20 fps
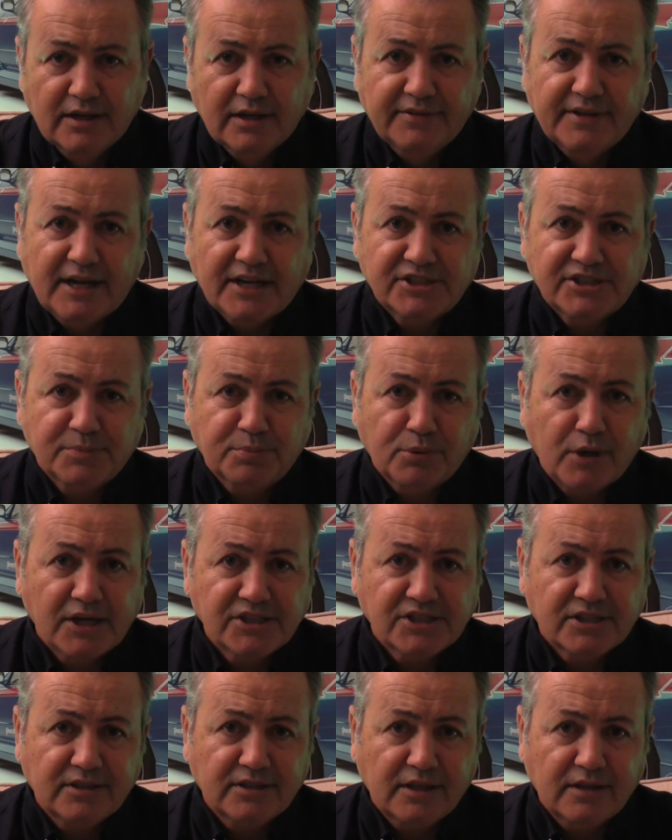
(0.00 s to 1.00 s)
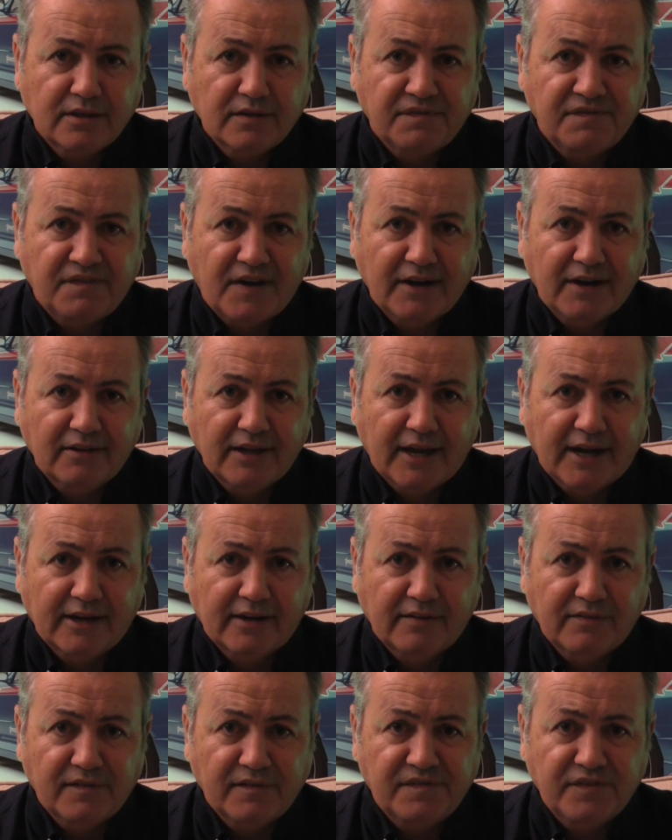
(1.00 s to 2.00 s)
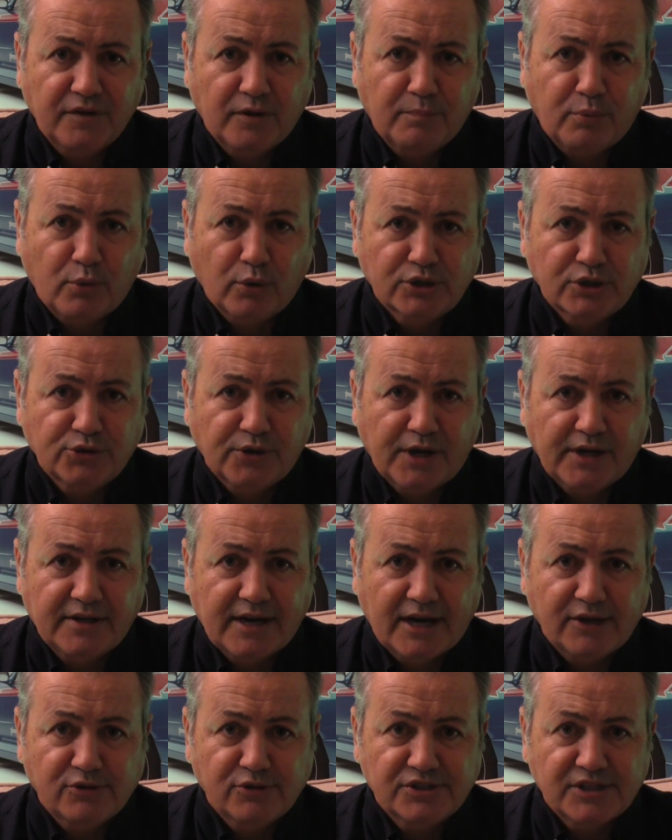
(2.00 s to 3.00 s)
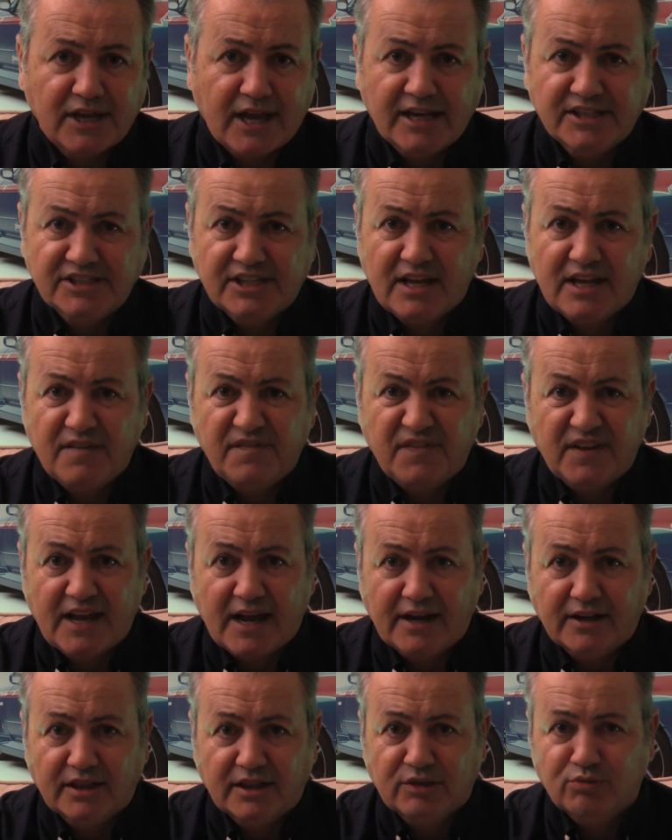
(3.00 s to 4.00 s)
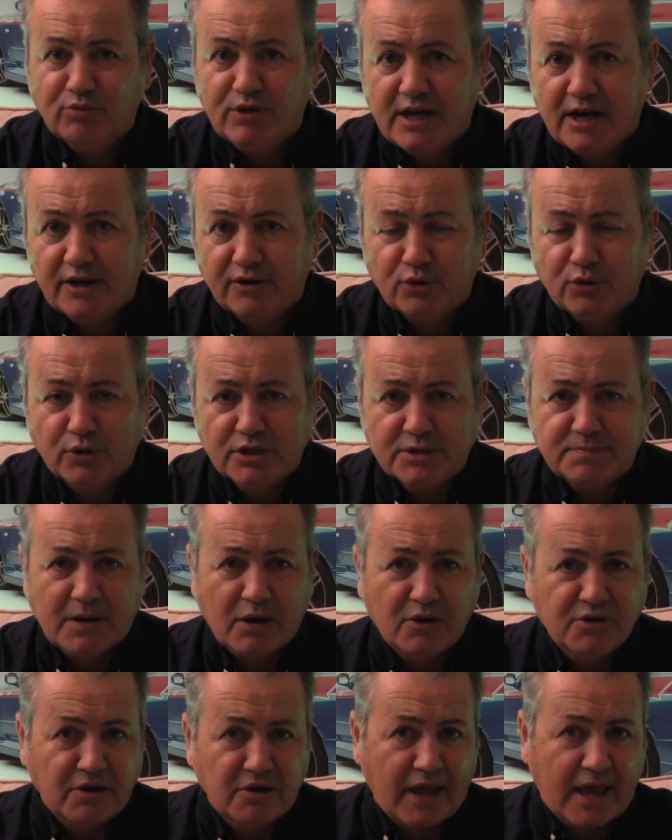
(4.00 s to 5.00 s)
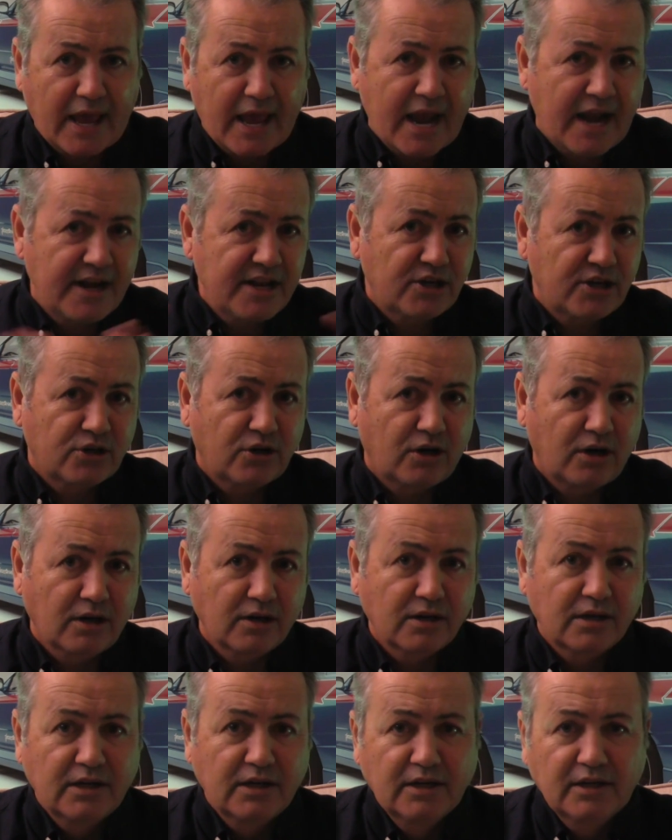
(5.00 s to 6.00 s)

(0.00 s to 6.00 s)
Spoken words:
Not surprisingly, the final edit of the film portrayed nitrous as if it added 300 horsepower to any car.